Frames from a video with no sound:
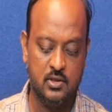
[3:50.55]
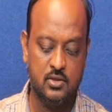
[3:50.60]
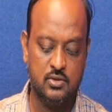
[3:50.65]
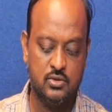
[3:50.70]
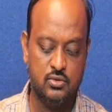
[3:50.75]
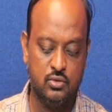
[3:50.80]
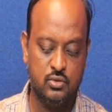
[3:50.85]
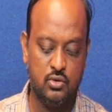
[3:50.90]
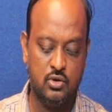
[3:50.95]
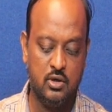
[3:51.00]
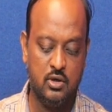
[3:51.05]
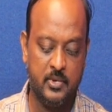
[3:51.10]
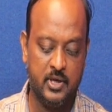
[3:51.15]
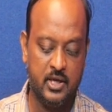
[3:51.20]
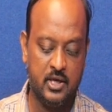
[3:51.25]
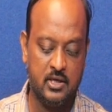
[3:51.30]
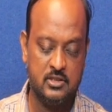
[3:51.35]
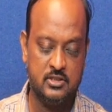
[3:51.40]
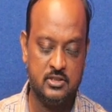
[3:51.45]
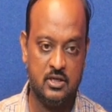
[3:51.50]
sodium
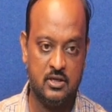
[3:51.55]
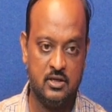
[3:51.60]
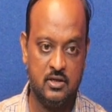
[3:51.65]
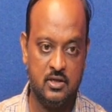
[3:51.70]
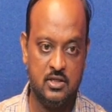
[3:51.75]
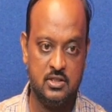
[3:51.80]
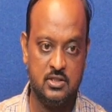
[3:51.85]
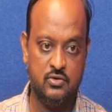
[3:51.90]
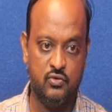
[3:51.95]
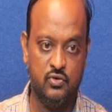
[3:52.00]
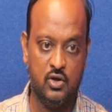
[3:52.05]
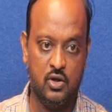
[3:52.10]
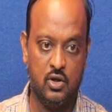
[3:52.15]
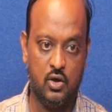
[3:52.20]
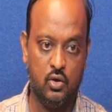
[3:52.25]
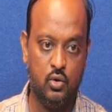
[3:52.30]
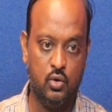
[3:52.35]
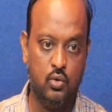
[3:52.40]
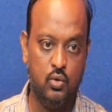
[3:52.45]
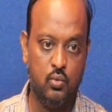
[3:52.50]
ion channels will
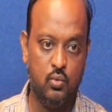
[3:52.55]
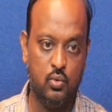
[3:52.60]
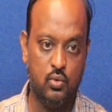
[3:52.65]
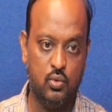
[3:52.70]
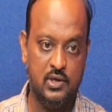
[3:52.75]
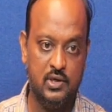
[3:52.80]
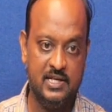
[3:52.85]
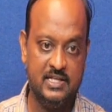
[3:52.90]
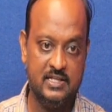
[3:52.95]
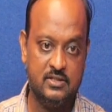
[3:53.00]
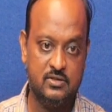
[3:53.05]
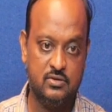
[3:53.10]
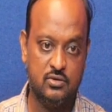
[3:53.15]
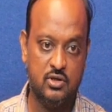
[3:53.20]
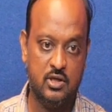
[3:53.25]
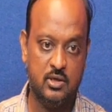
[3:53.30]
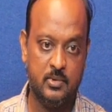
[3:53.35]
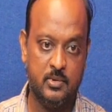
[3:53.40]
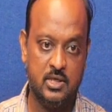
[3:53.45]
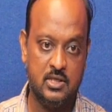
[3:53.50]
allow only
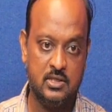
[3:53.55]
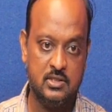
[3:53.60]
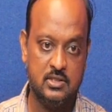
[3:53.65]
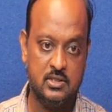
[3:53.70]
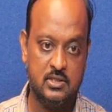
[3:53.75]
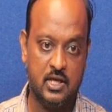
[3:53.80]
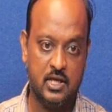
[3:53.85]
sodium ions,